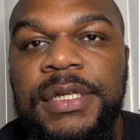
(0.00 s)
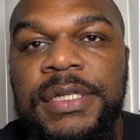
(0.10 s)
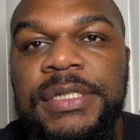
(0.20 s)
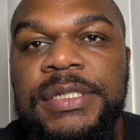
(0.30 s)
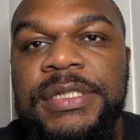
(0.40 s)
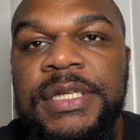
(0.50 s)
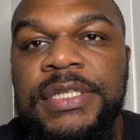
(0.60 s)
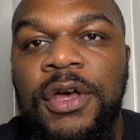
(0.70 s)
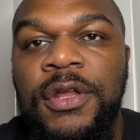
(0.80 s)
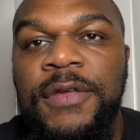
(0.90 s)
since
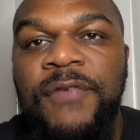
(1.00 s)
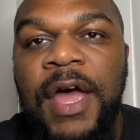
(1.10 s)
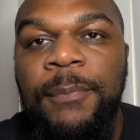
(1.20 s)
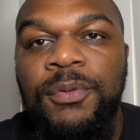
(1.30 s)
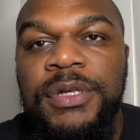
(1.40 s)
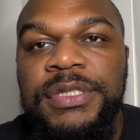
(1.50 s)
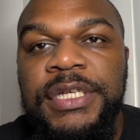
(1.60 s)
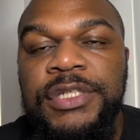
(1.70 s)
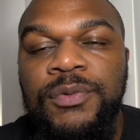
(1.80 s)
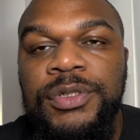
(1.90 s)
only
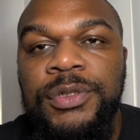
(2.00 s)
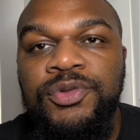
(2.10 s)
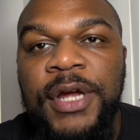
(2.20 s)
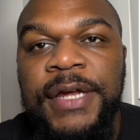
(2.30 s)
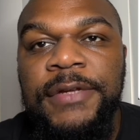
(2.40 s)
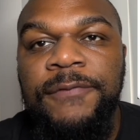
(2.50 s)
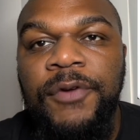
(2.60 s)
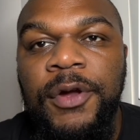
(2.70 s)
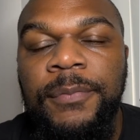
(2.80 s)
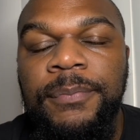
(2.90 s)
5.6 was subtracted
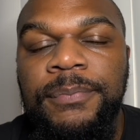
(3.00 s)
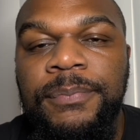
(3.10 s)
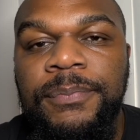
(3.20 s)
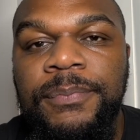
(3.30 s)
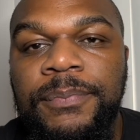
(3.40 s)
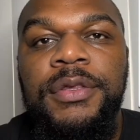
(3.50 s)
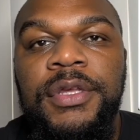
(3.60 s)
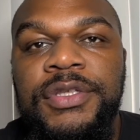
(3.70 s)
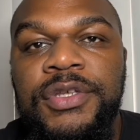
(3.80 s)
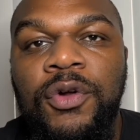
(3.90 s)
from the
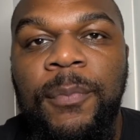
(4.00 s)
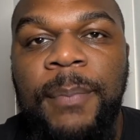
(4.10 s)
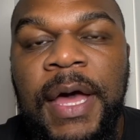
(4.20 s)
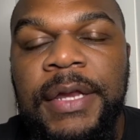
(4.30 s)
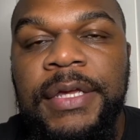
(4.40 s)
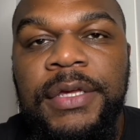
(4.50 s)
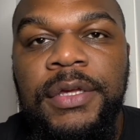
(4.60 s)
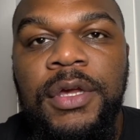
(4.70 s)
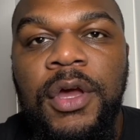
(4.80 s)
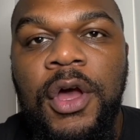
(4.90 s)
total body,
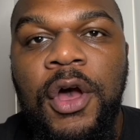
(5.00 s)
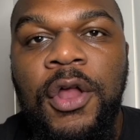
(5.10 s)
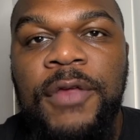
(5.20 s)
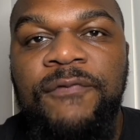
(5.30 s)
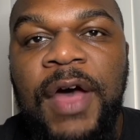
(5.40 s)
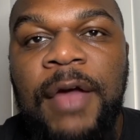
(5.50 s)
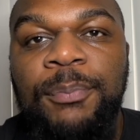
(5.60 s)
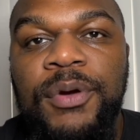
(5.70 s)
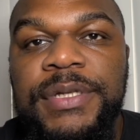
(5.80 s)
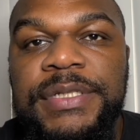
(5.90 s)
only
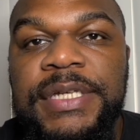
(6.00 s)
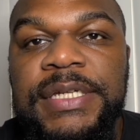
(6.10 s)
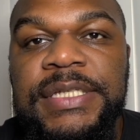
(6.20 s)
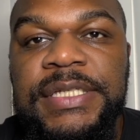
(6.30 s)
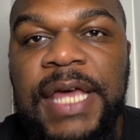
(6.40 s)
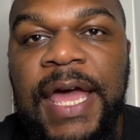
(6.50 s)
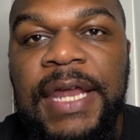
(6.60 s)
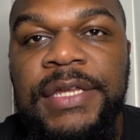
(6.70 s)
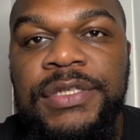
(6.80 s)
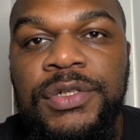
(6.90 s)
5.6 is
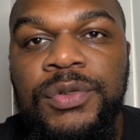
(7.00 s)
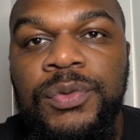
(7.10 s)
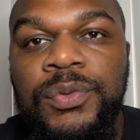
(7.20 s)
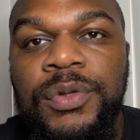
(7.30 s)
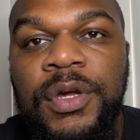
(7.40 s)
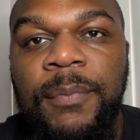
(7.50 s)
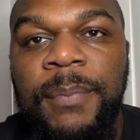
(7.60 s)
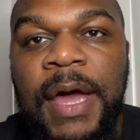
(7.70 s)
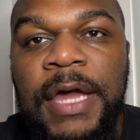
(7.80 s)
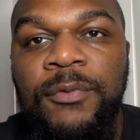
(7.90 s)
added to the
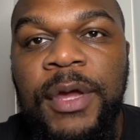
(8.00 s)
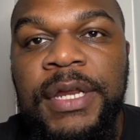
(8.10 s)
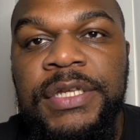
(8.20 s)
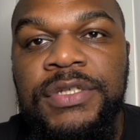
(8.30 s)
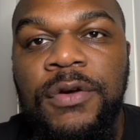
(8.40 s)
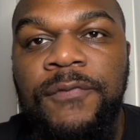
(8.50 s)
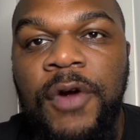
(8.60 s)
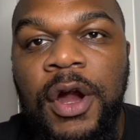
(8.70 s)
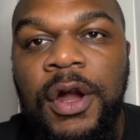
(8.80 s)
combined rating so far.